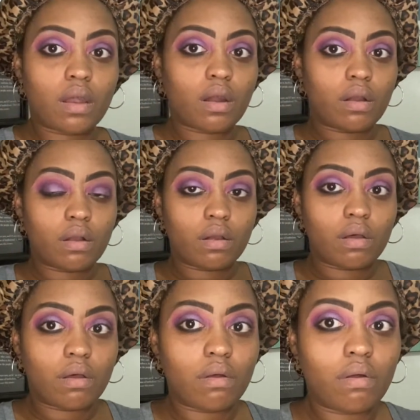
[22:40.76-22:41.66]

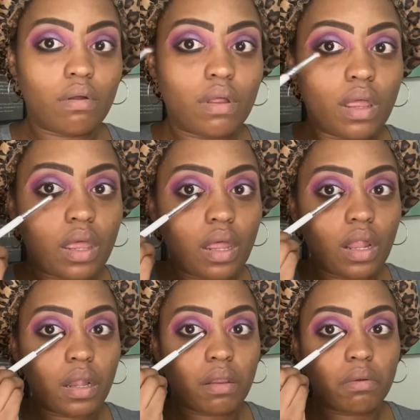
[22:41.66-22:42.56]
Girl how?
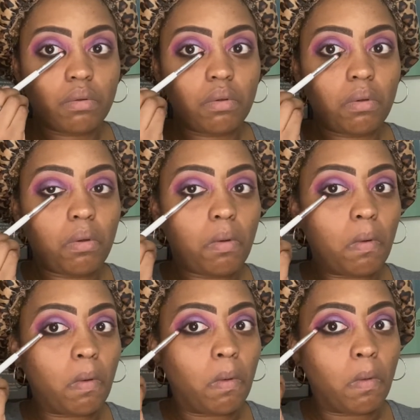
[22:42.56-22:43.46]

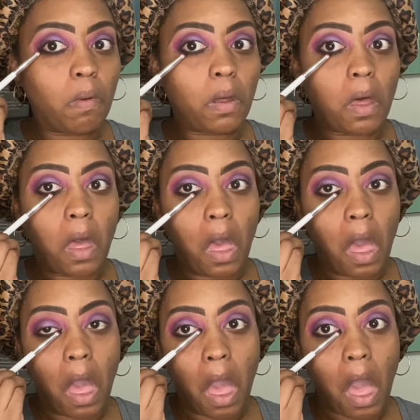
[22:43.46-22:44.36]
Oh,
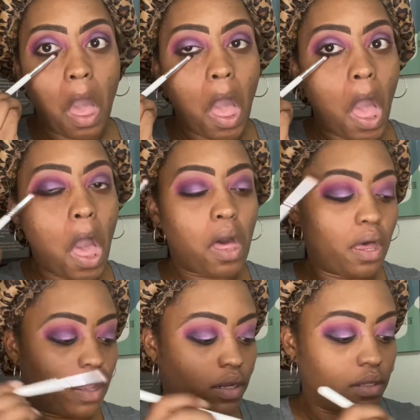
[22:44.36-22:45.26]

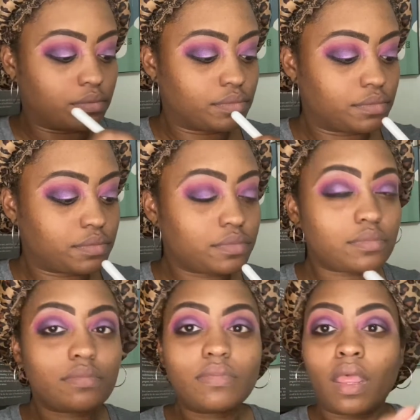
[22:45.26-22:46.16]
honey.
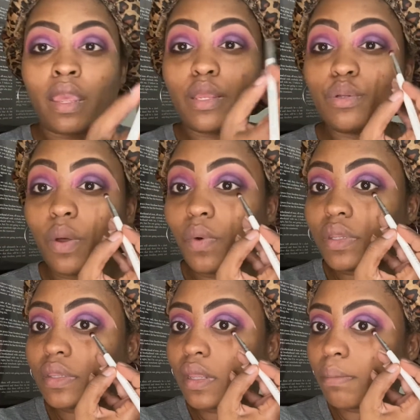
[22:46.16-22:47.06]
You know what
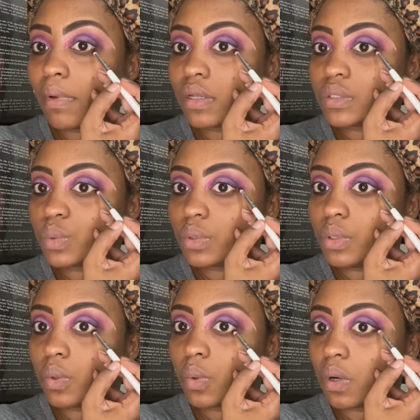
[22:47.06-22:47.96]
the thing about doing
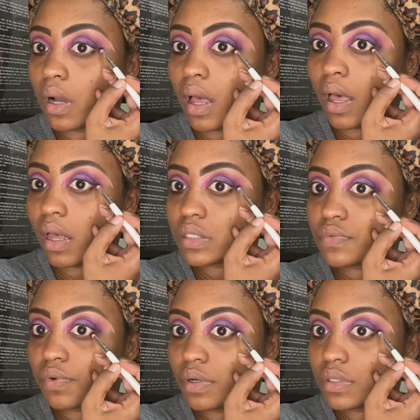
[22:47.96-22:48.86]
your eyes
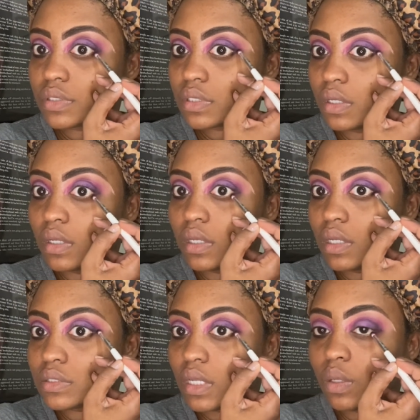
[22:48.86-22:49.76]
first
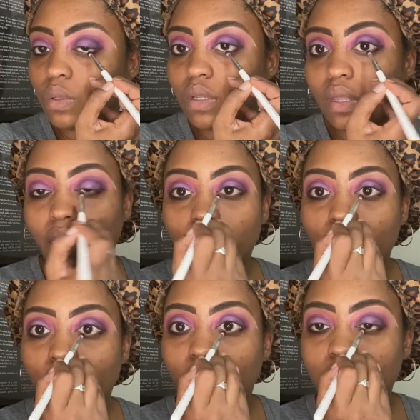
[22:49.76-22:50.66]
is that you look kind of
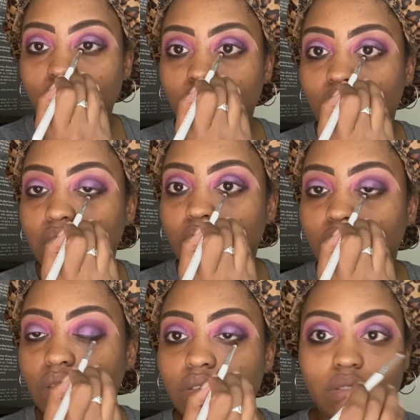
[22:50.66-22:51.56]
crazy because it
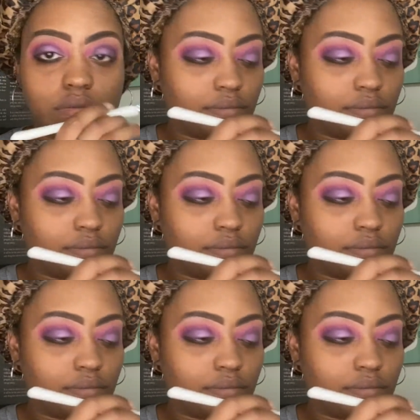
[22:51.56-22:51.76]
looks,